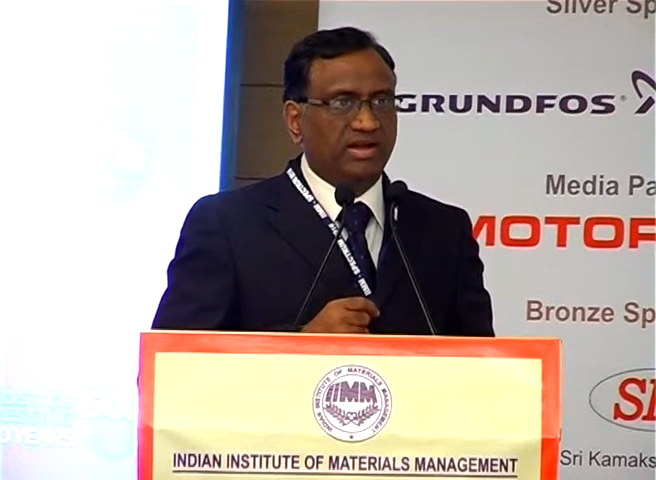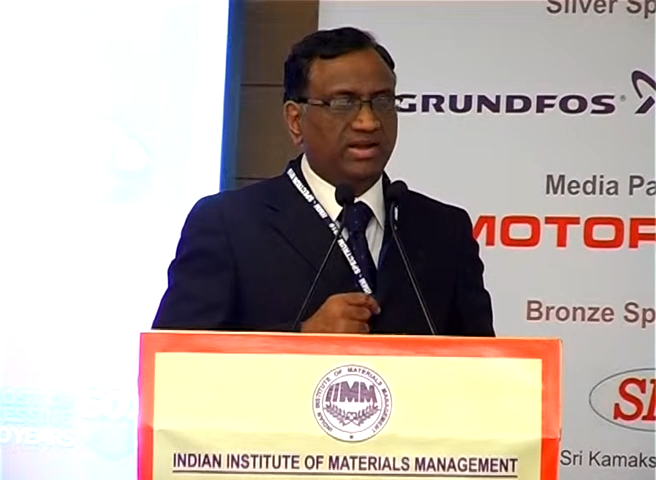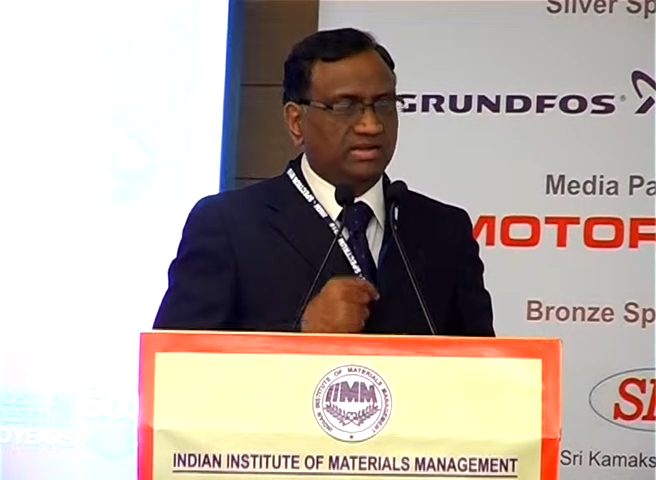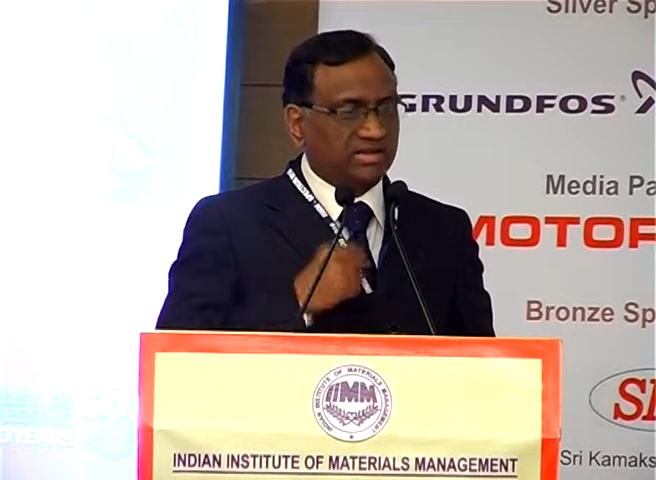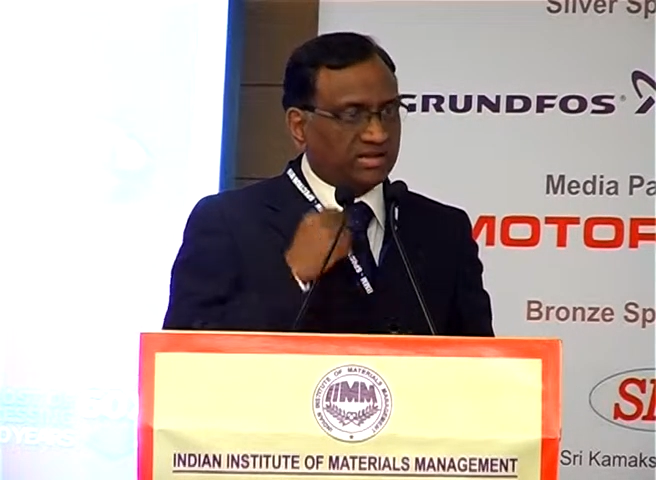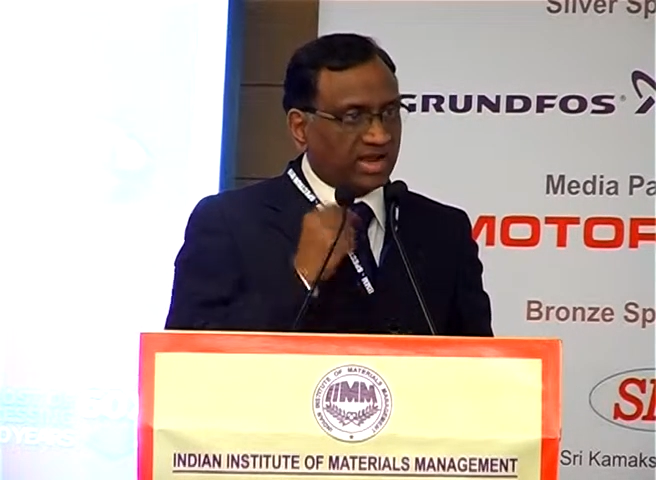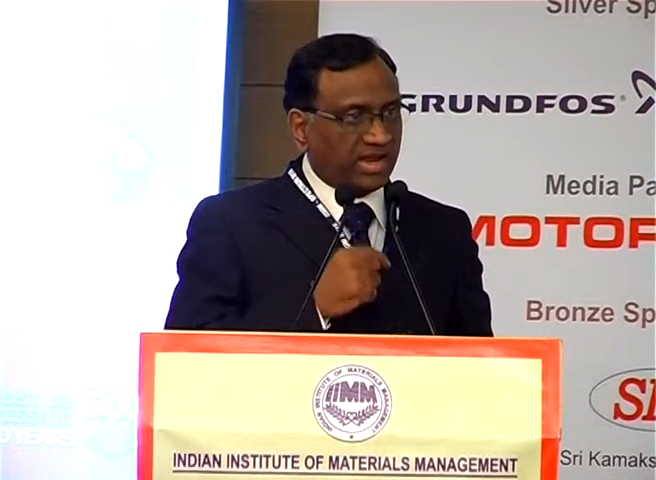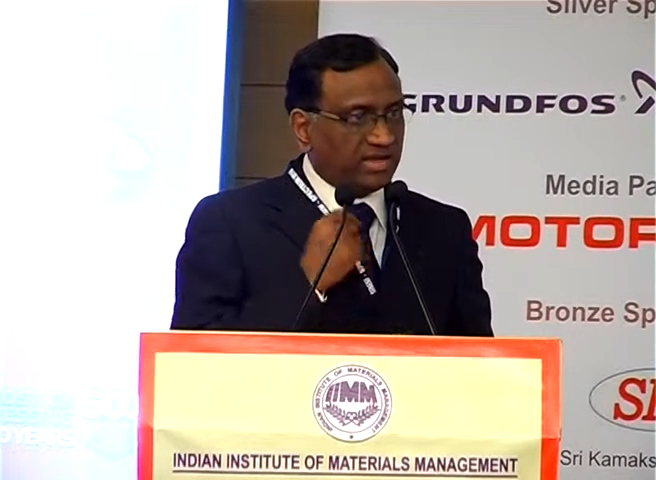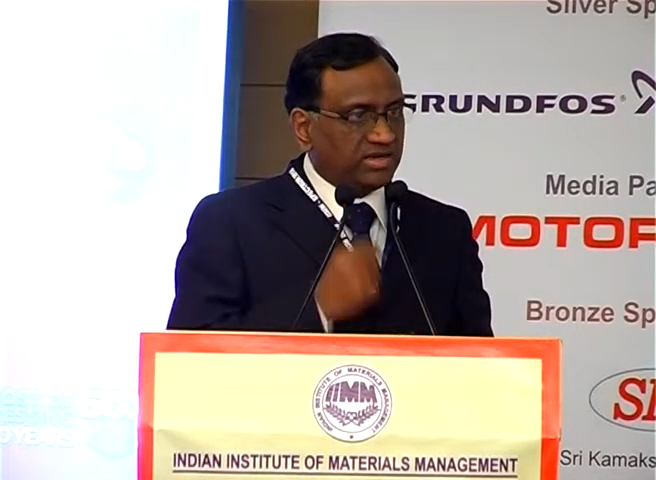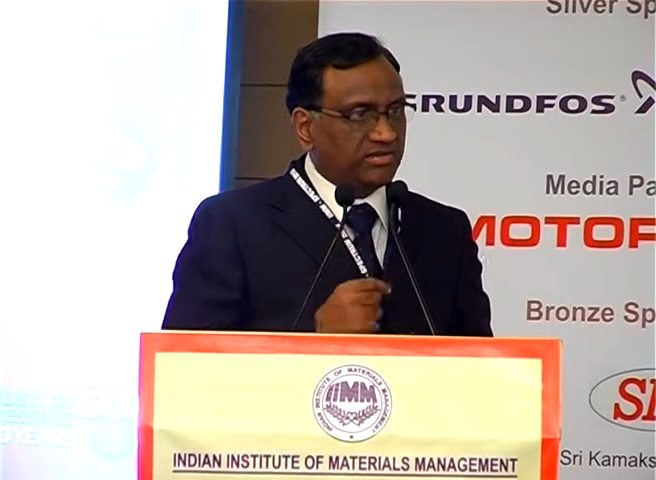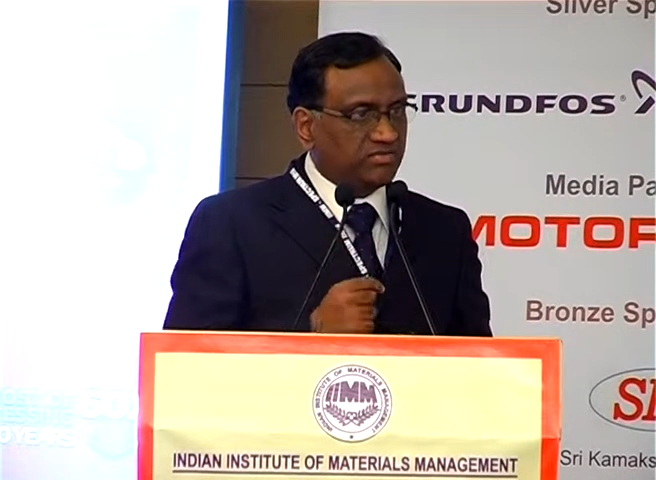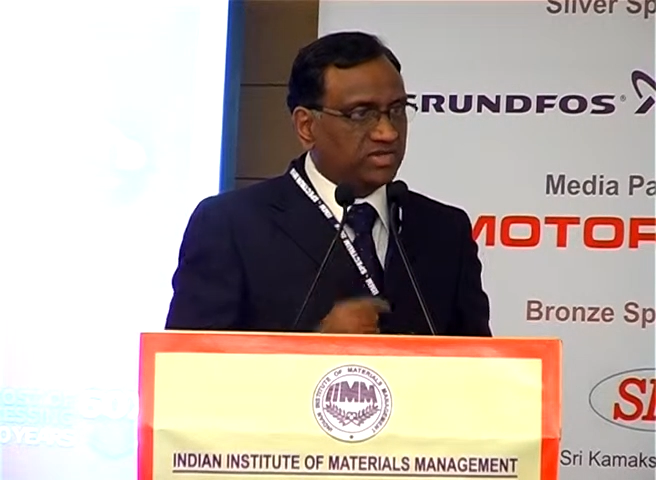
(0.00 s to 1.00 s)
and try
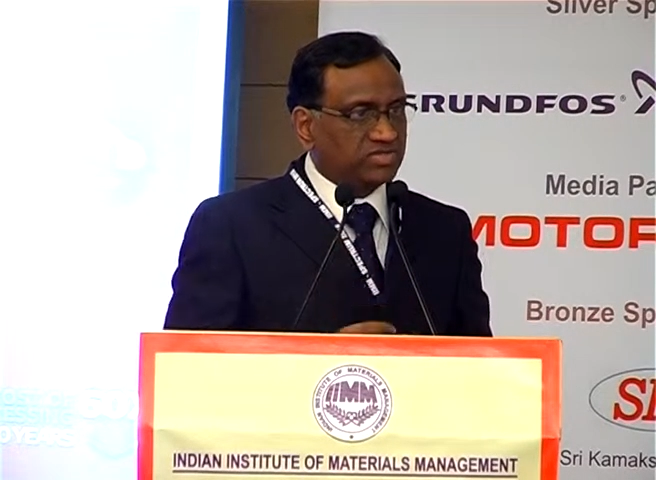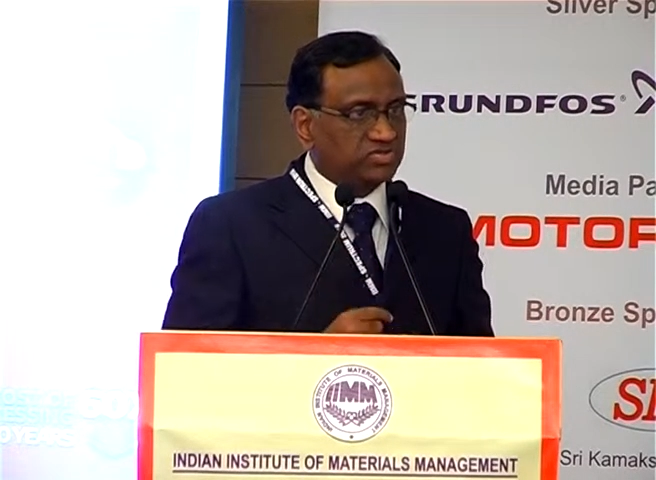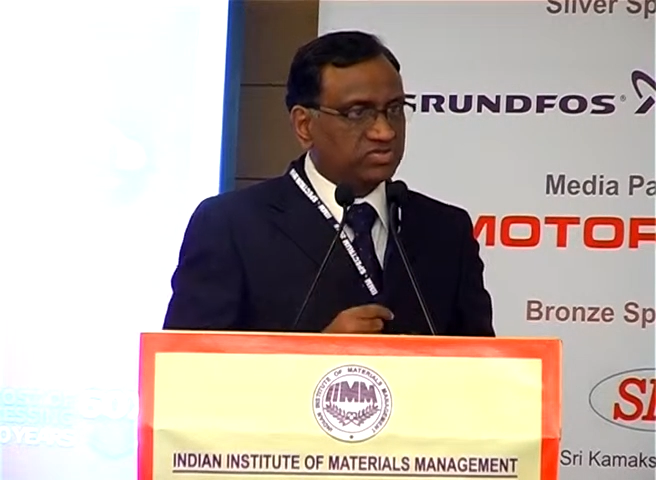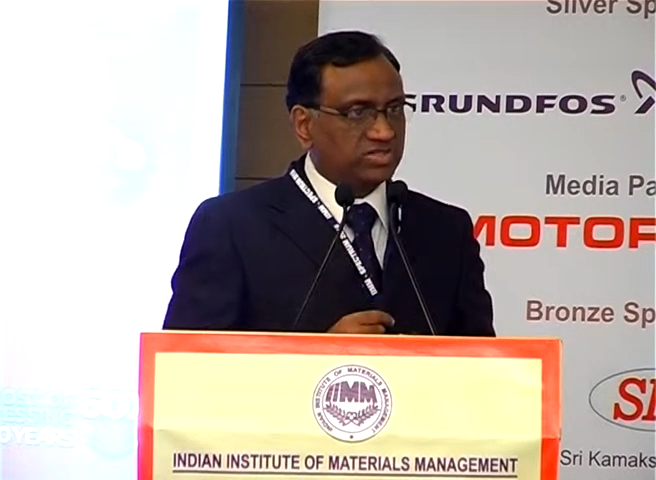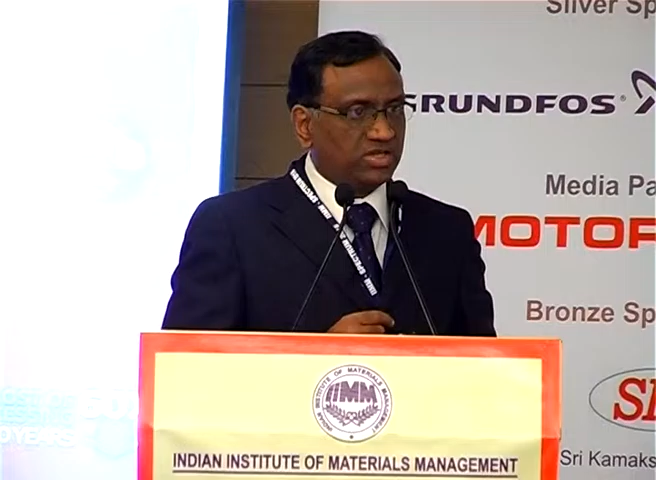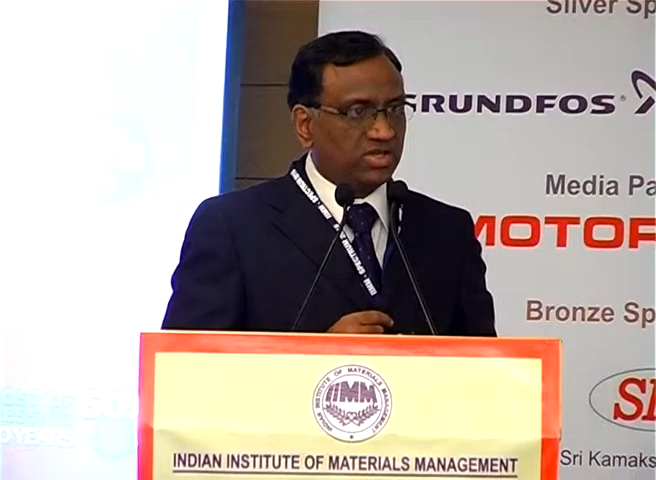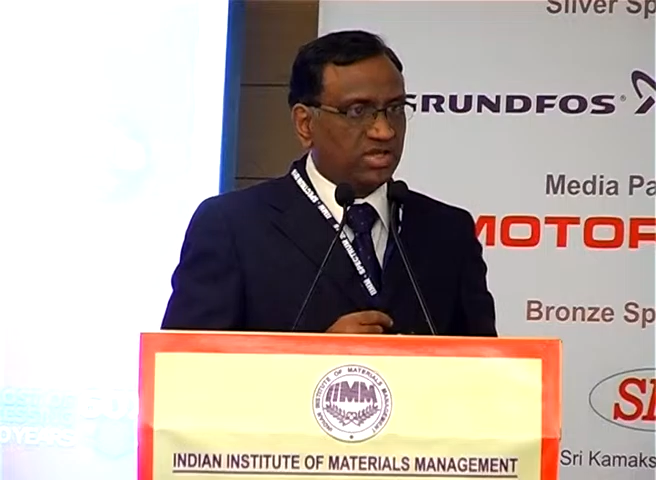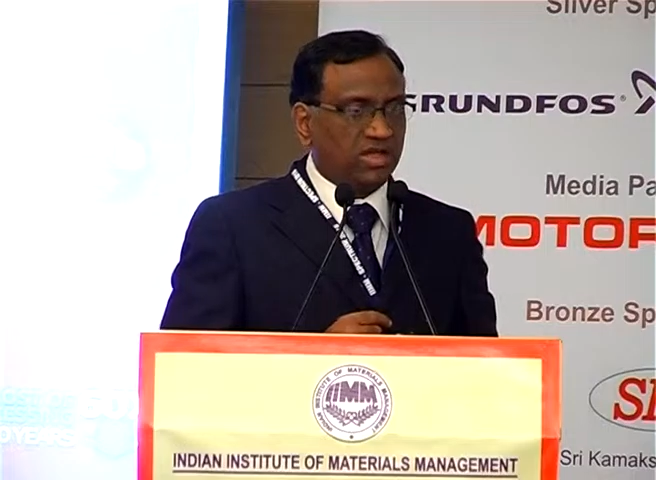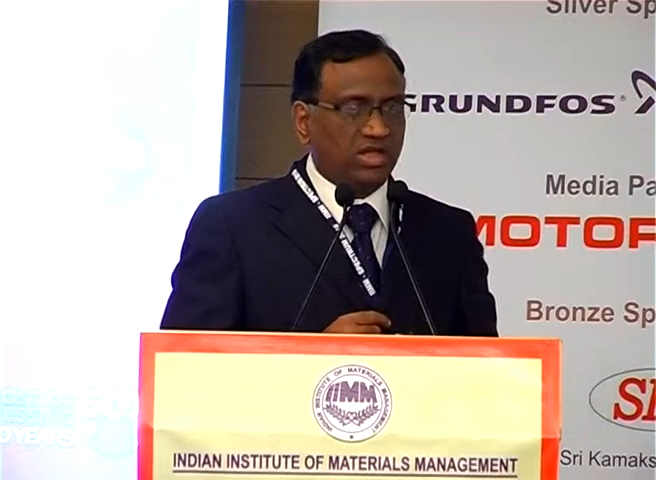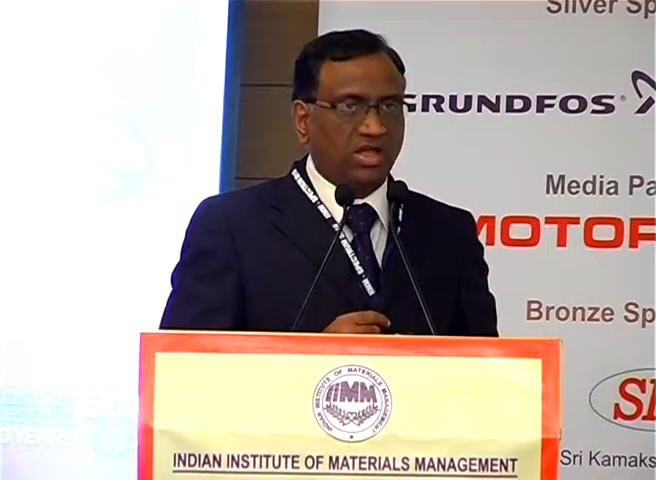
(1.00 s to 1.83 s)
and leverage to say